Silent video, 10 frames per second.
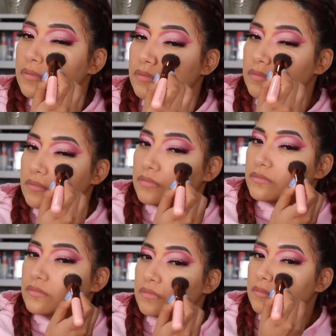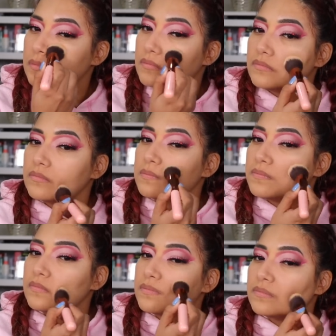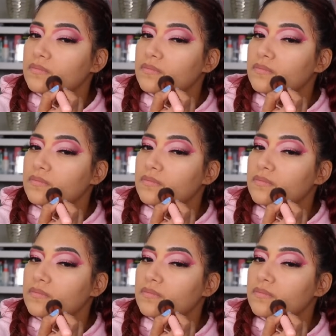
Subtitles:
(no one is talking)